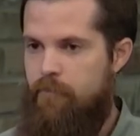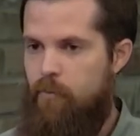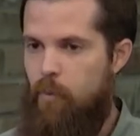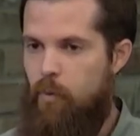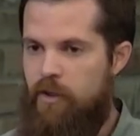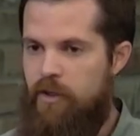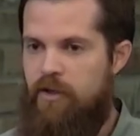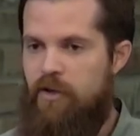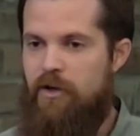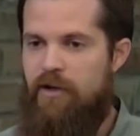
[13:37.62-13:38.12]

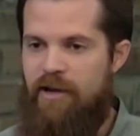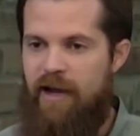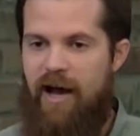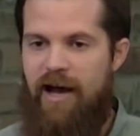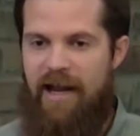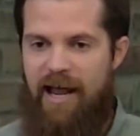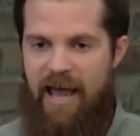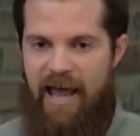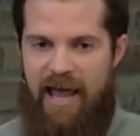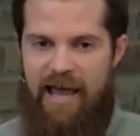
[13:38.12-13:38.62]
We could
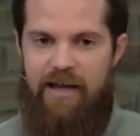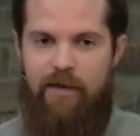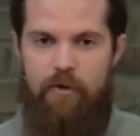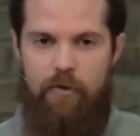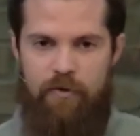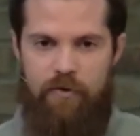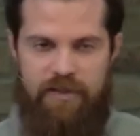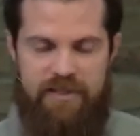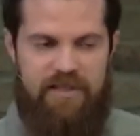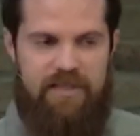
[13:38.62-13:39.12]
not
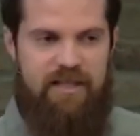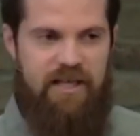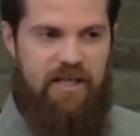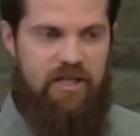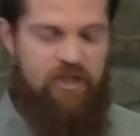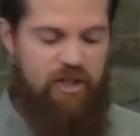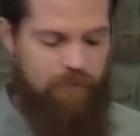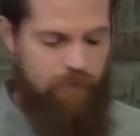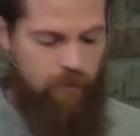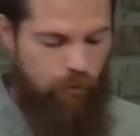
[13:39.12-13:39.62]
handle this
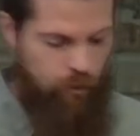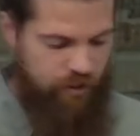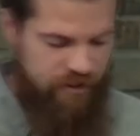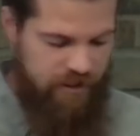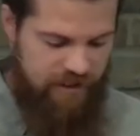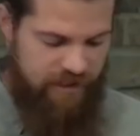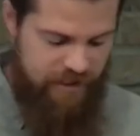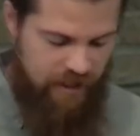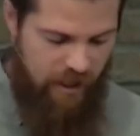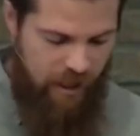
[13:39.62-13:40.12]
tension. But what
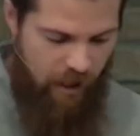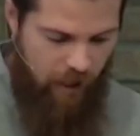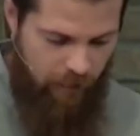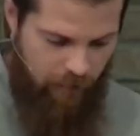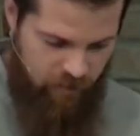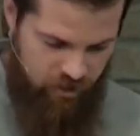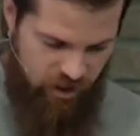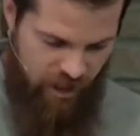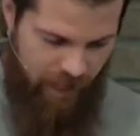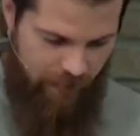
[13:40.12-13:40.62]
this
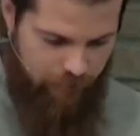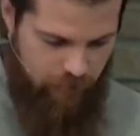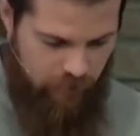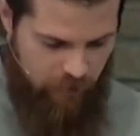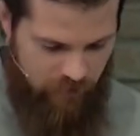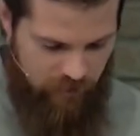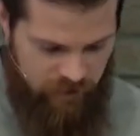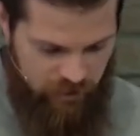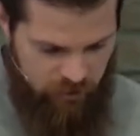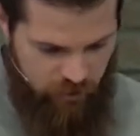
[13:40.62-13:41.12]

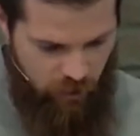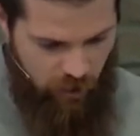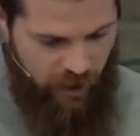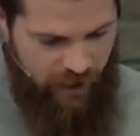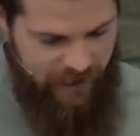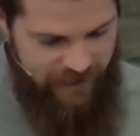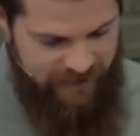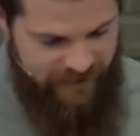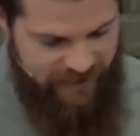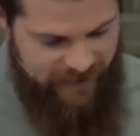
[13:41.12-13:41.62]
chapter is
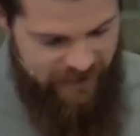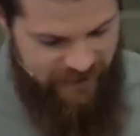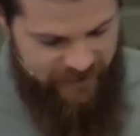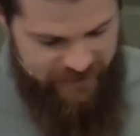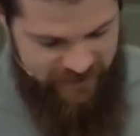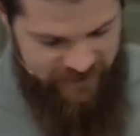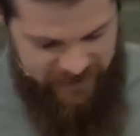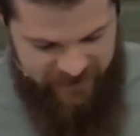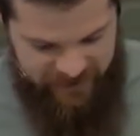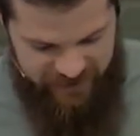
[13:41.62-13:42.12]
trying to get
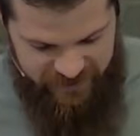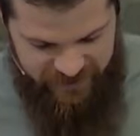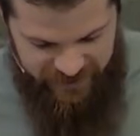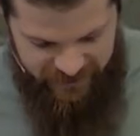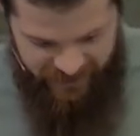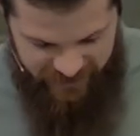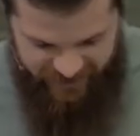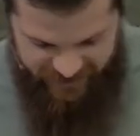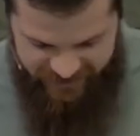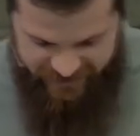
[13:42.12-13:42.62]
us to
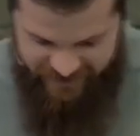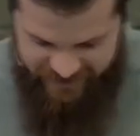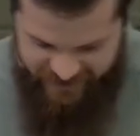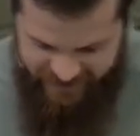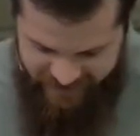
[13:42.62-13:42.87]
see is the